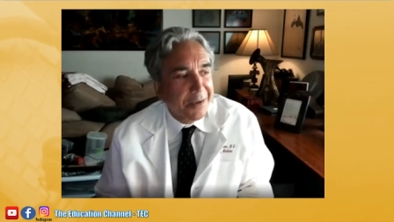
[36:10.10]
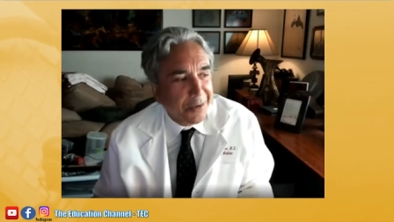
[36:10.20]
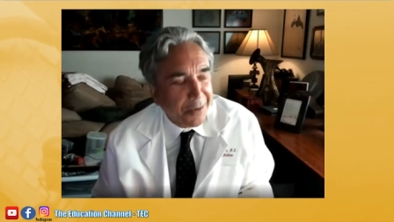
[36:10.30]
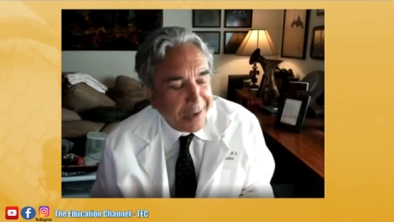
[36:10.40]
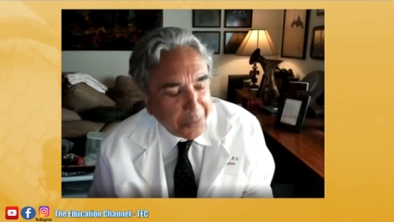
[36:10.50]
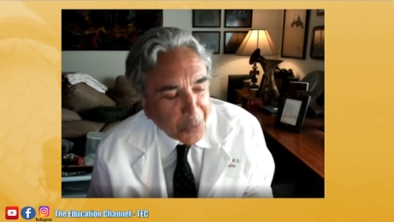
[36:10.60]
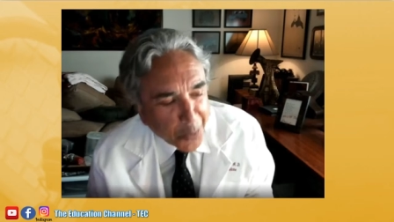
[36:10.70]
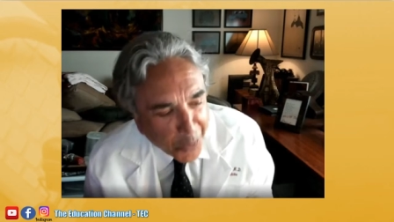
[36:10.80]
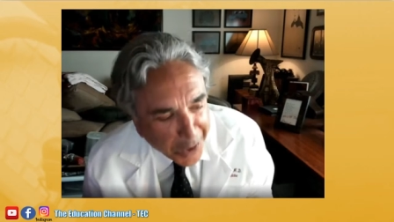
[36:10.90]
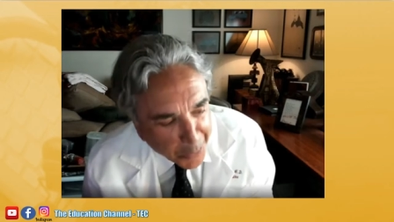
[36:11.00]
All right. Well,
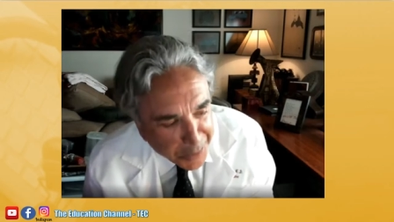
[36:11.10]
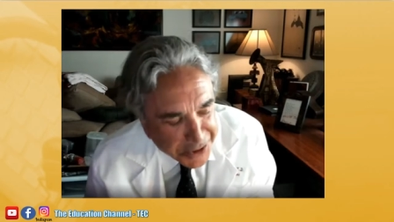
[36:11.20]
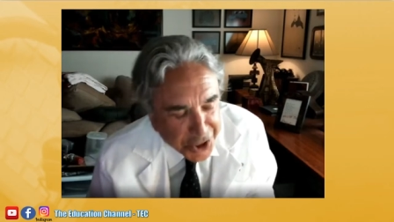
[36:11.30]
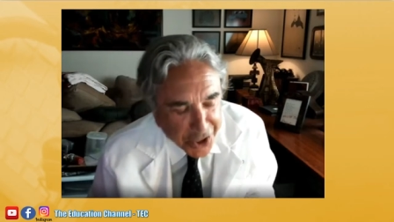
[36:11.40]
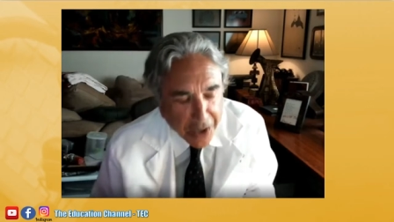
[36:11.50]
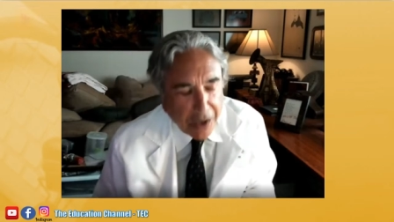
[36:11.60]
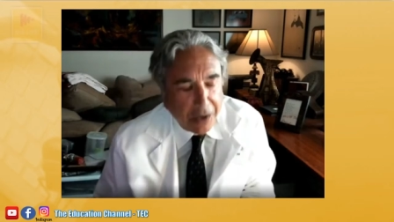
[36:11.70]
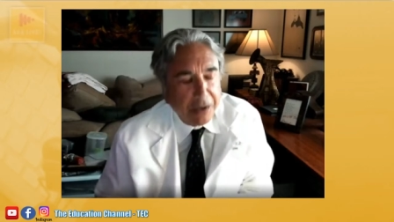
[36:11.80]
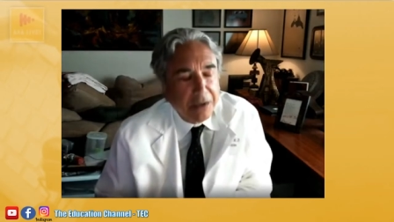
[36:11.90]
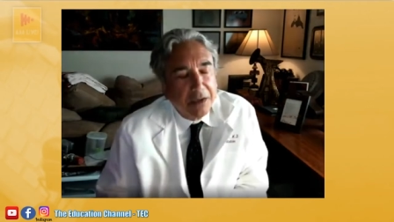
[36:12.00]
when I was young,